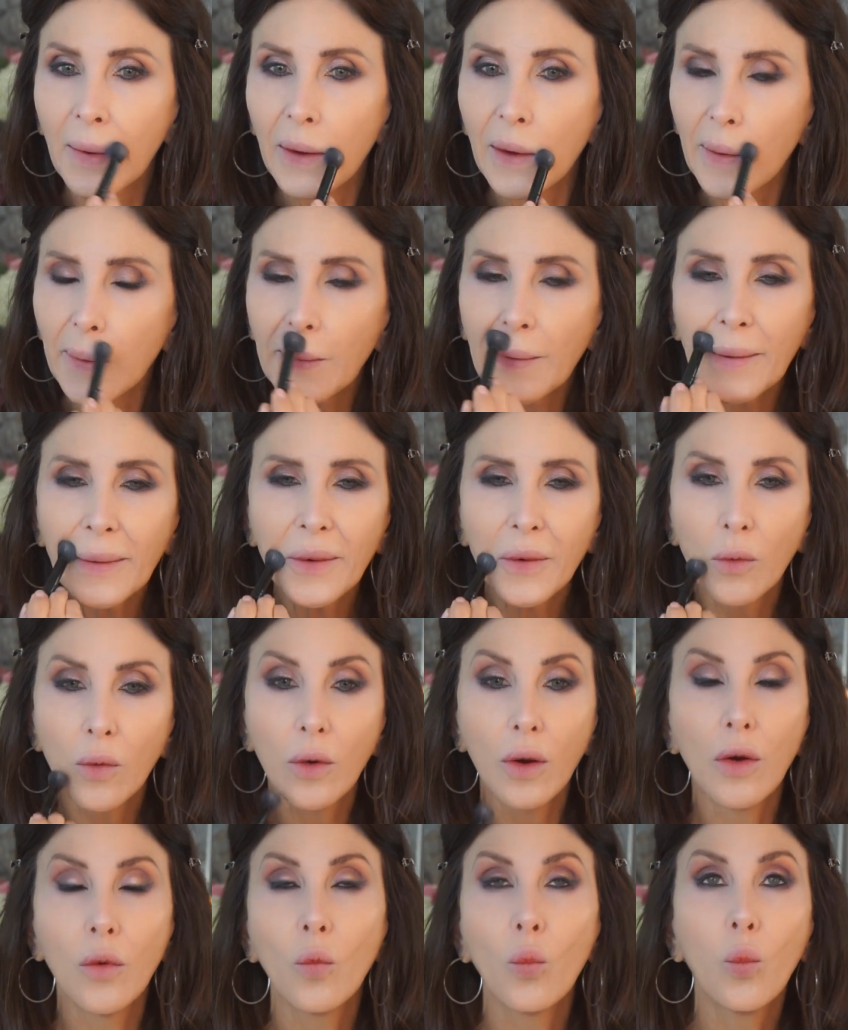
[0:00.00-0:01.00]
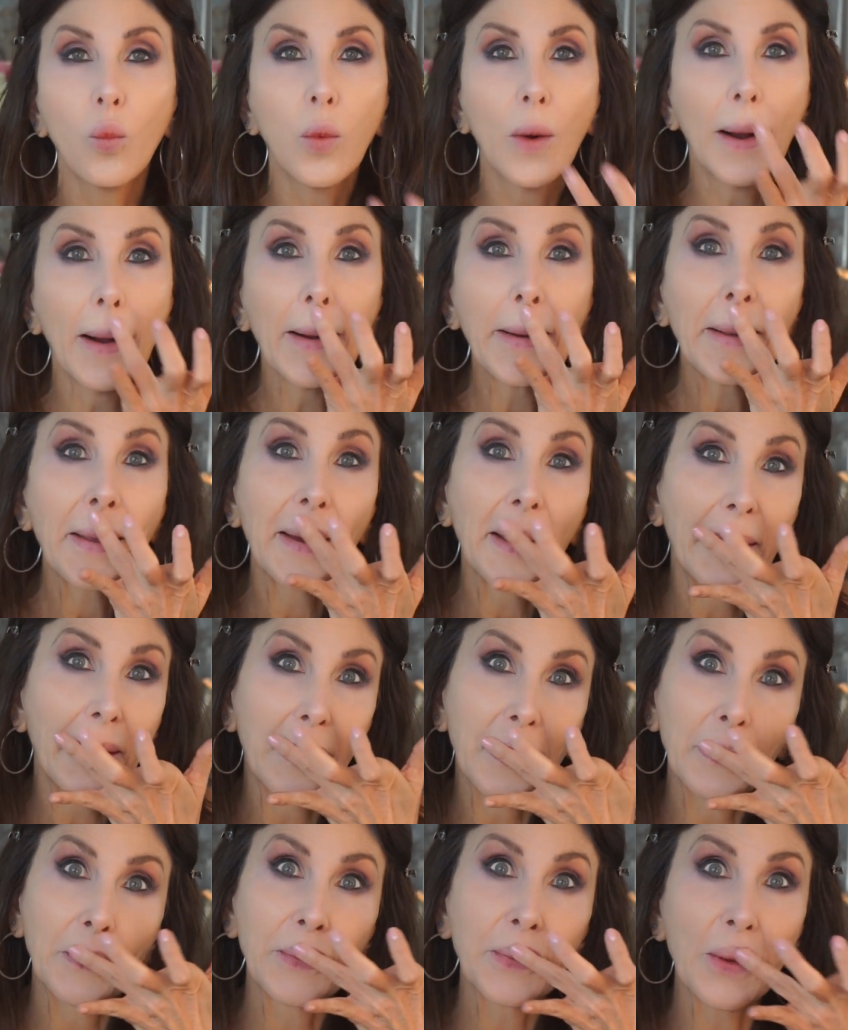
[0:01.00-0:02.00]
Okay,
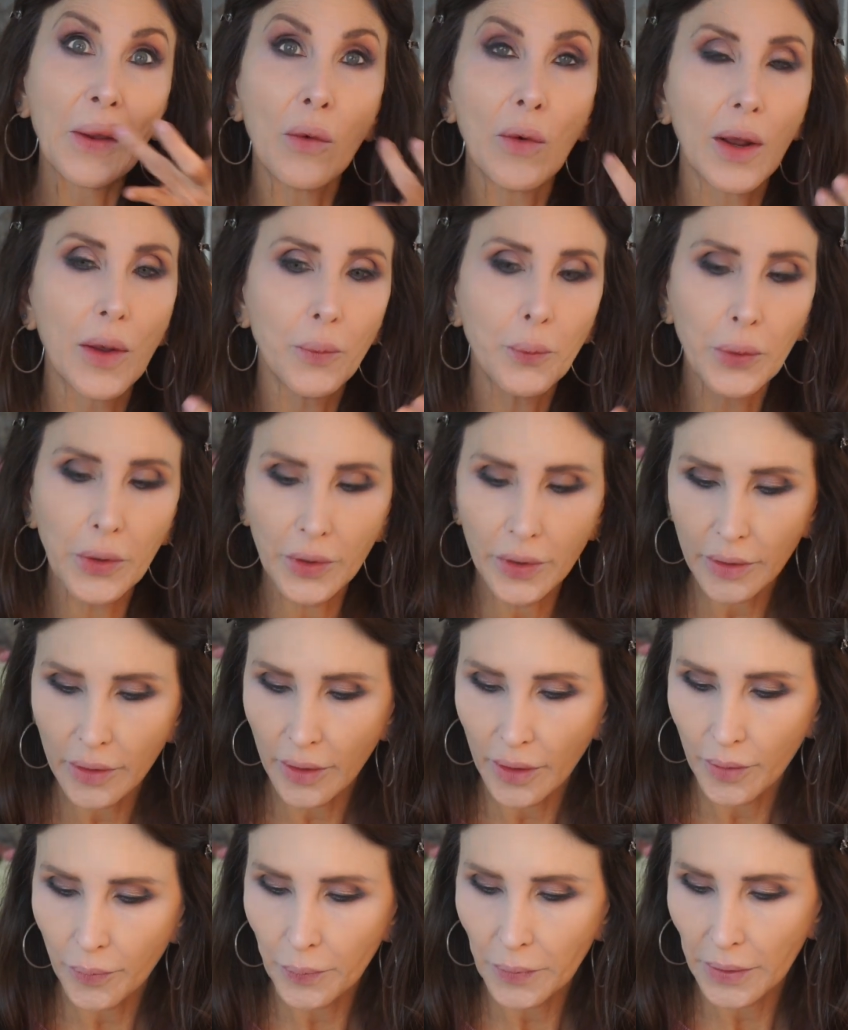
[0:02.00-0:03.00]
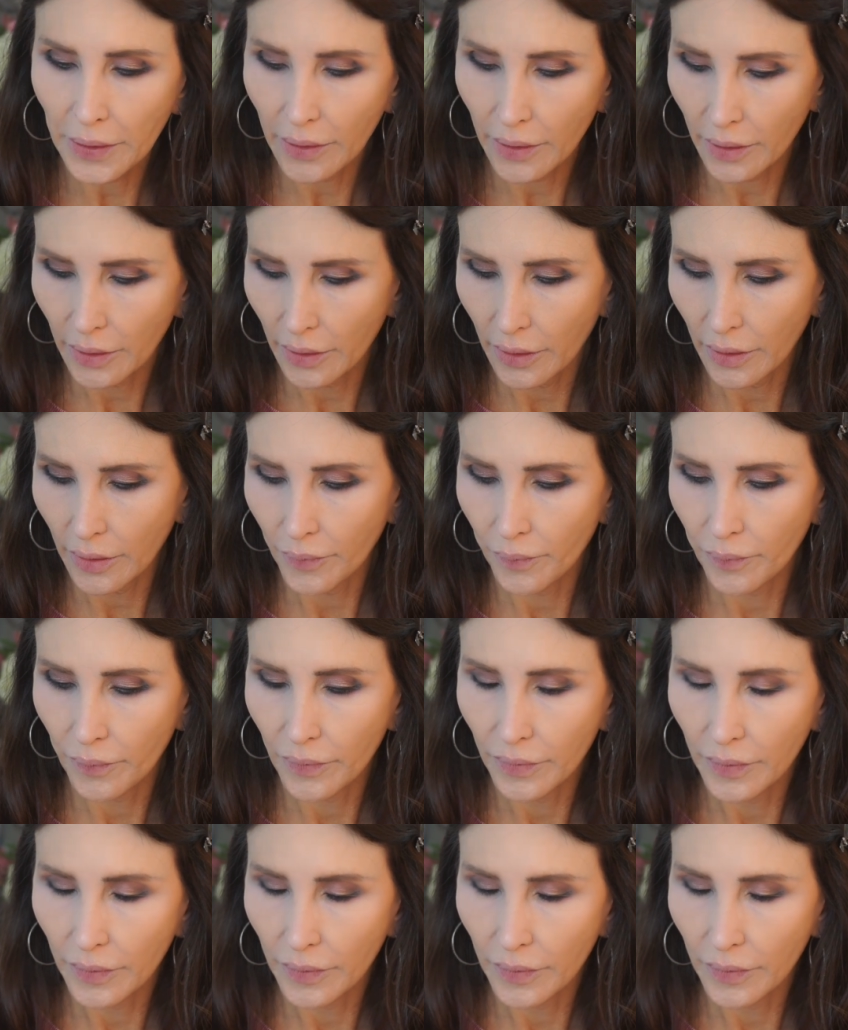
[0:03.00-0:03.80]
so I put up an